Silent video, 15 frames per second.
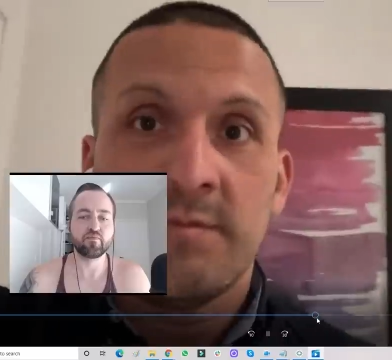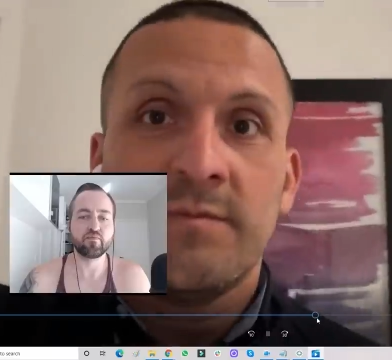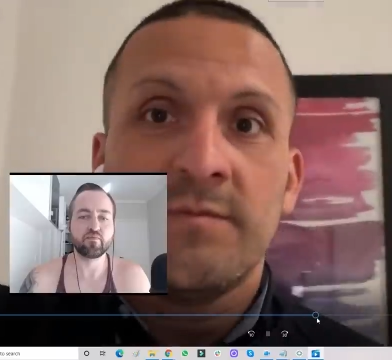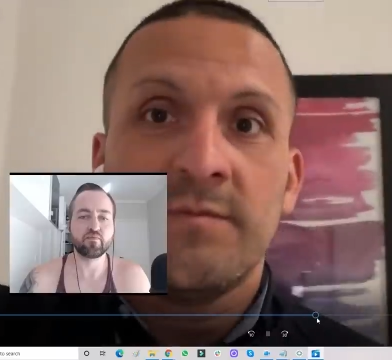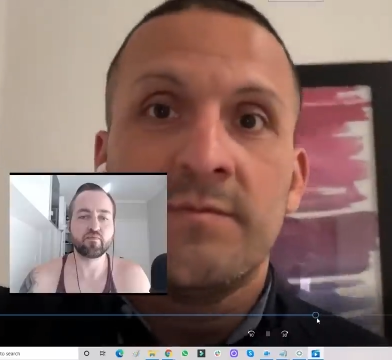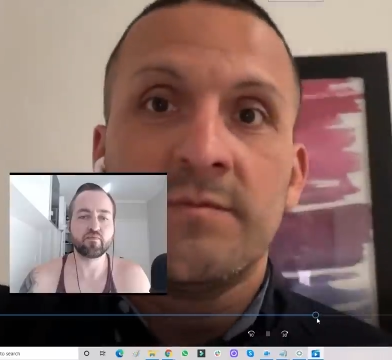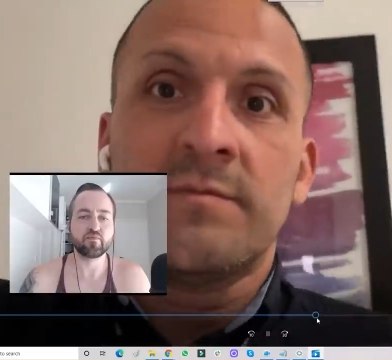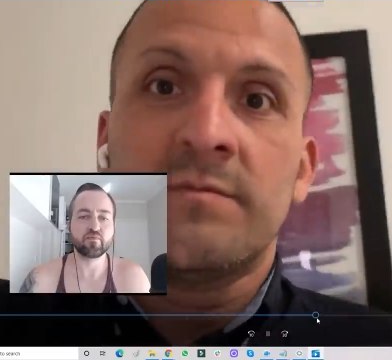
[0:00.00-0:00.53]

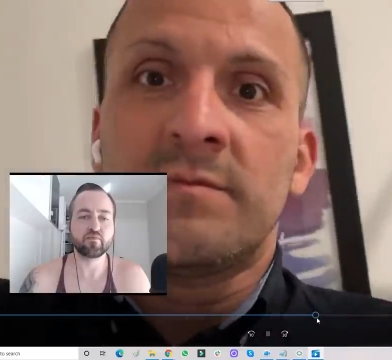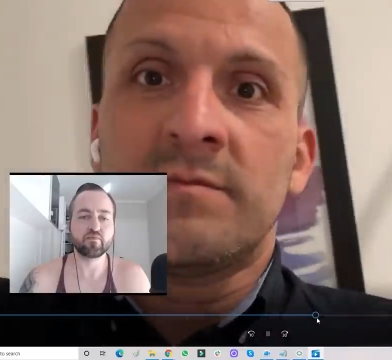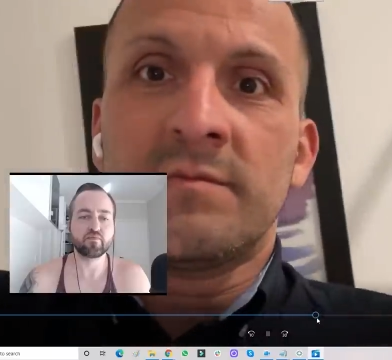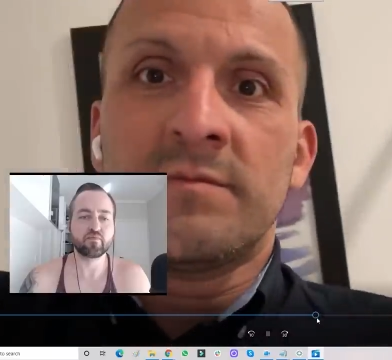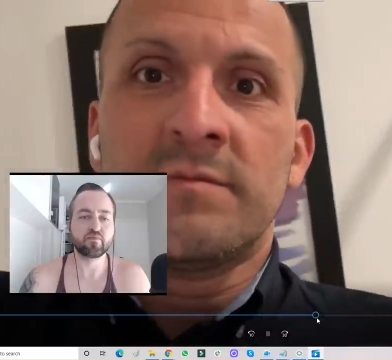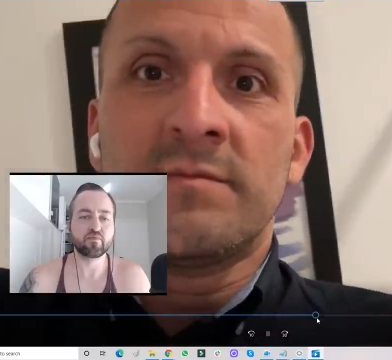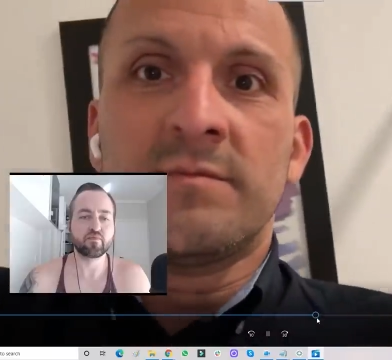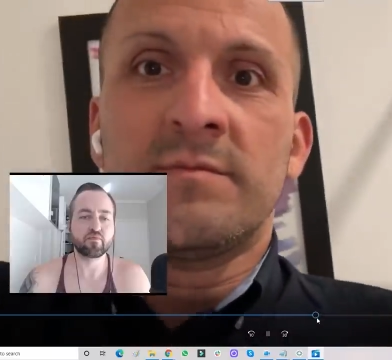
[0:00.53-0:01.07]

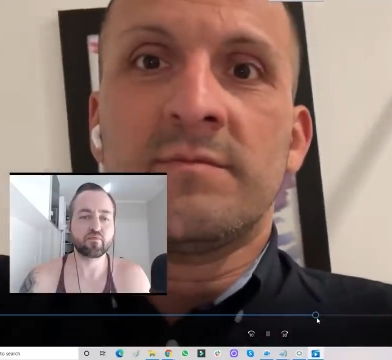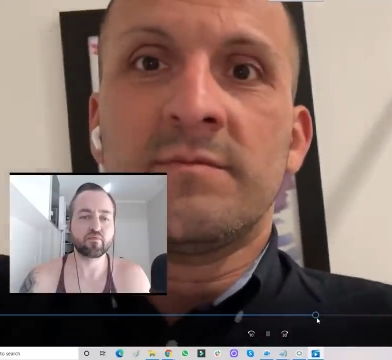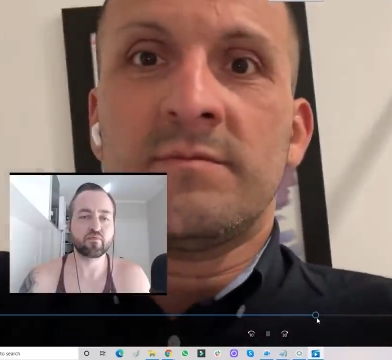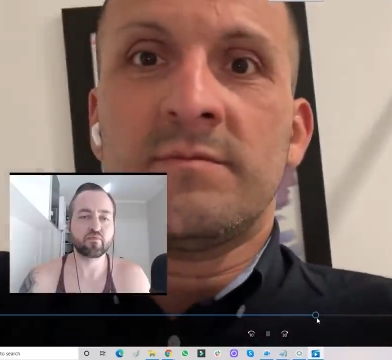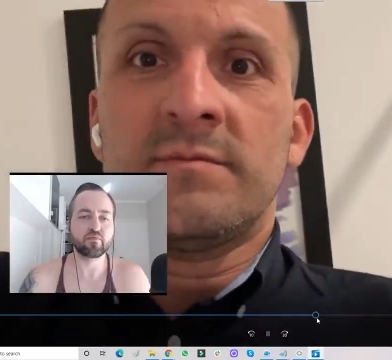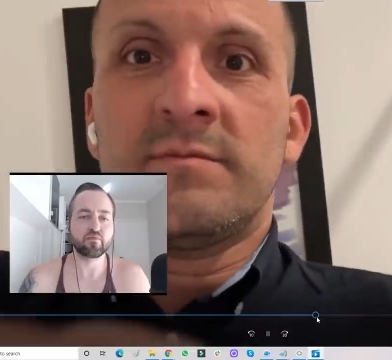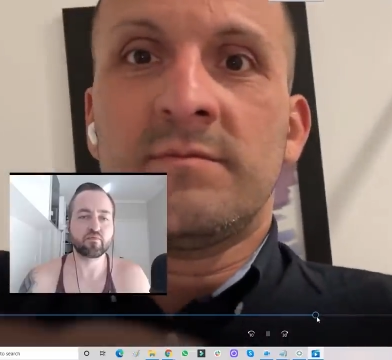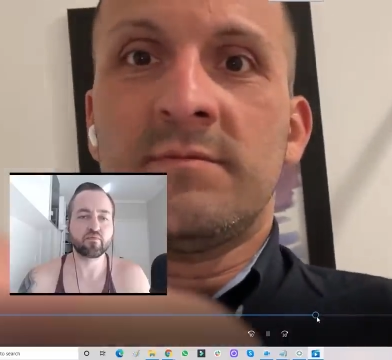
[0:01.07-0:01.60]

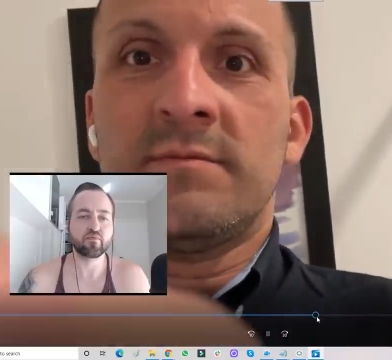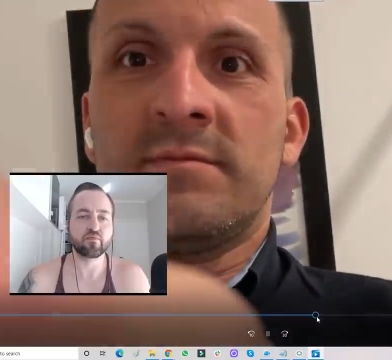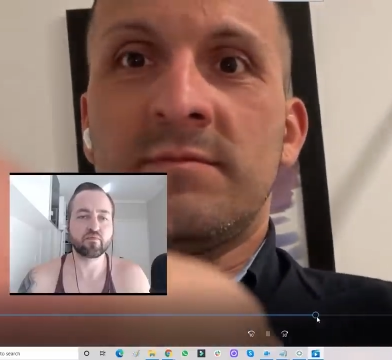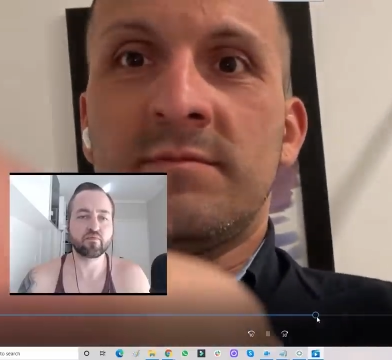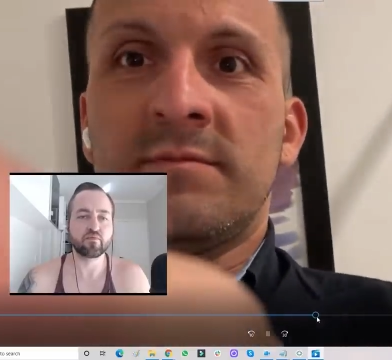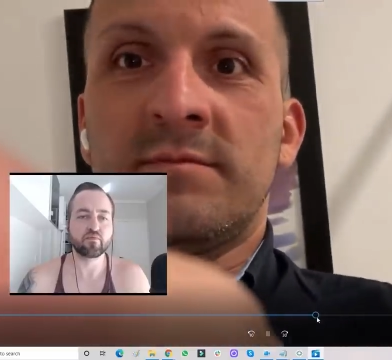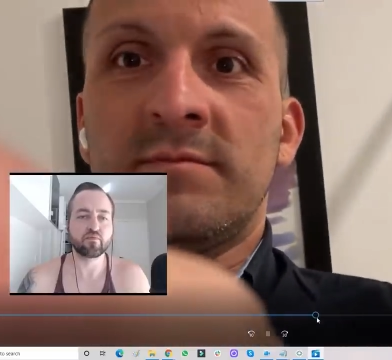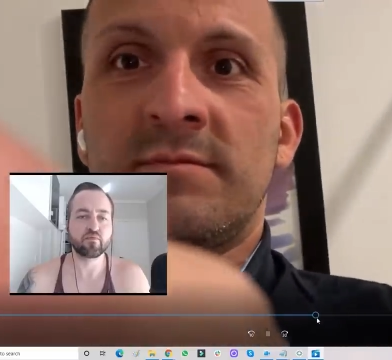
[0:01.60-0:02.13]

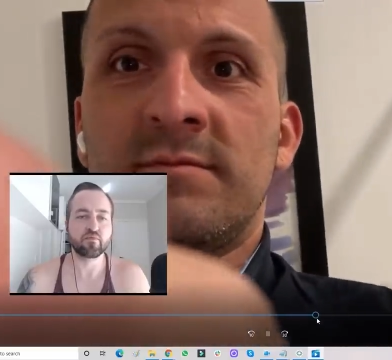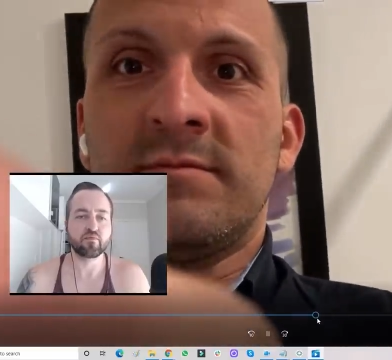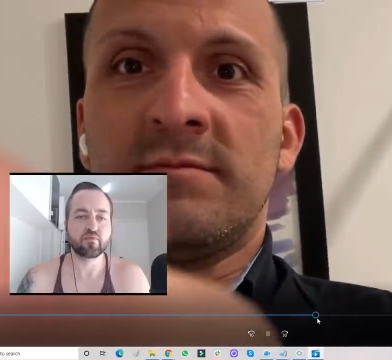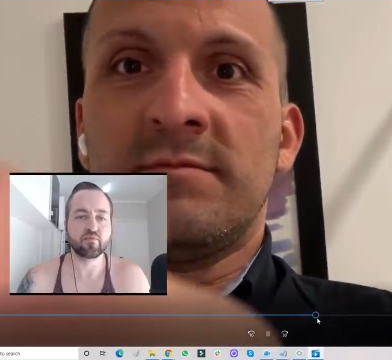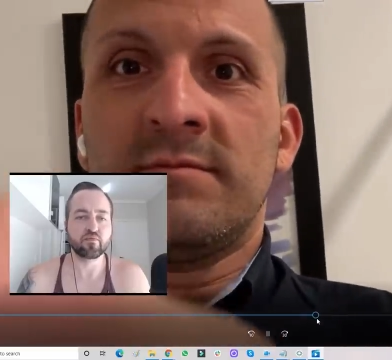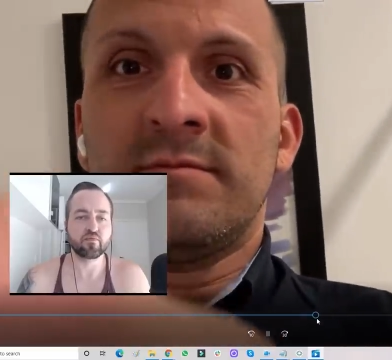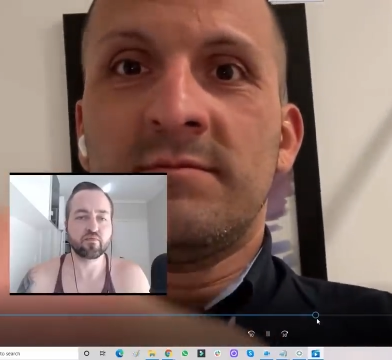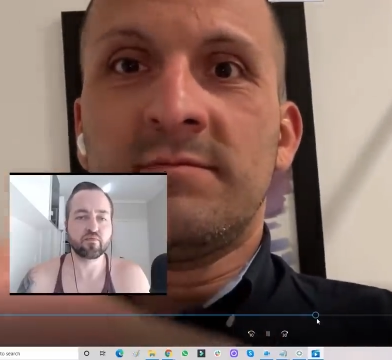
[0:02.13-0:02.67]

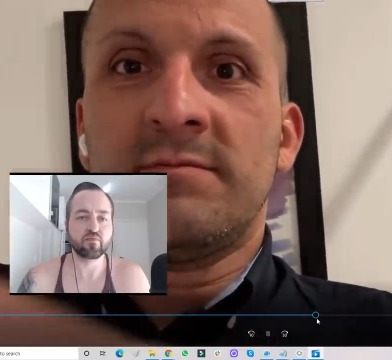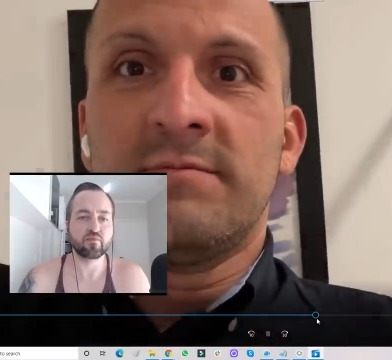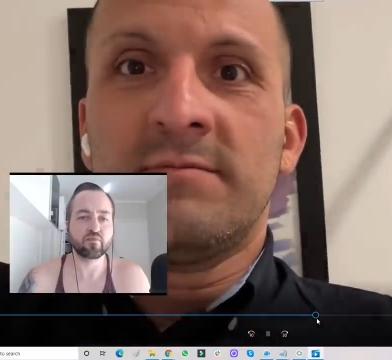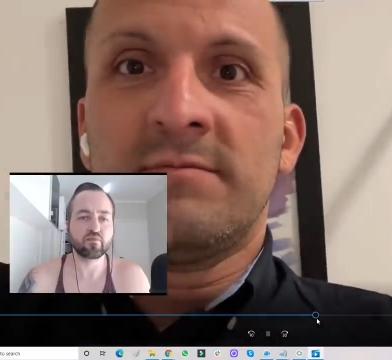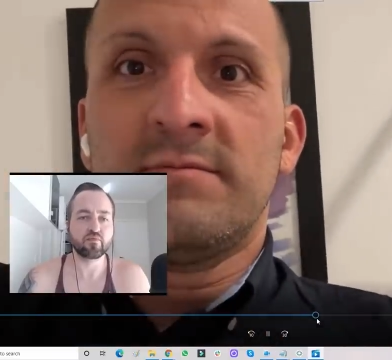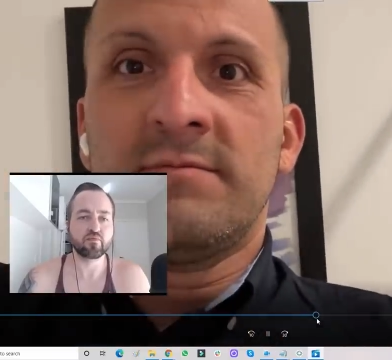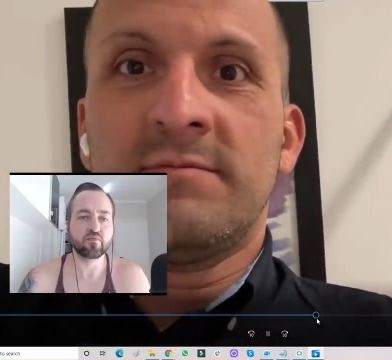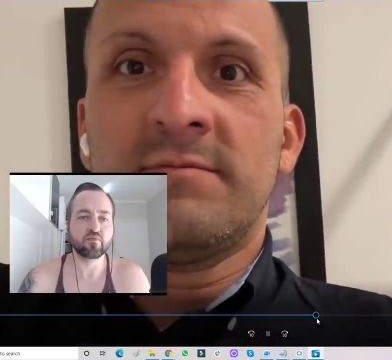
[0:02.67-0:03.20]

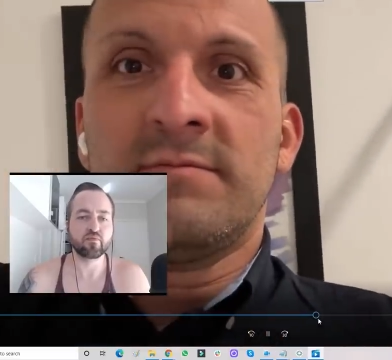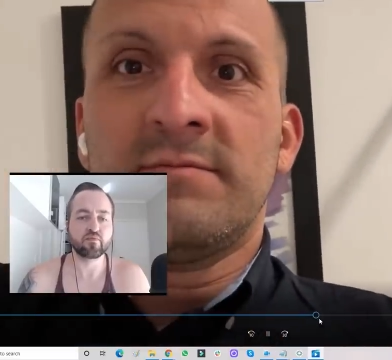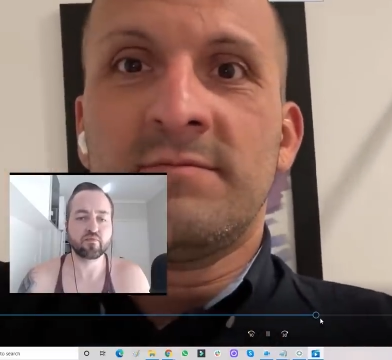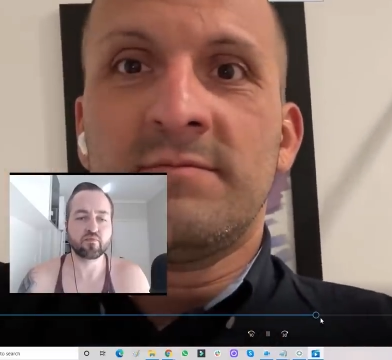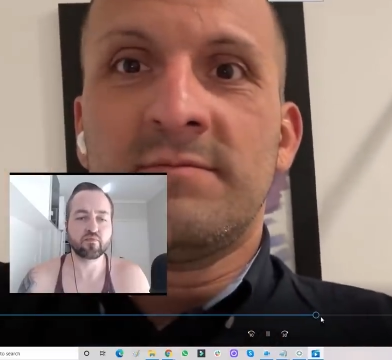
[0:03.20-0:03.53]
(no one is talking)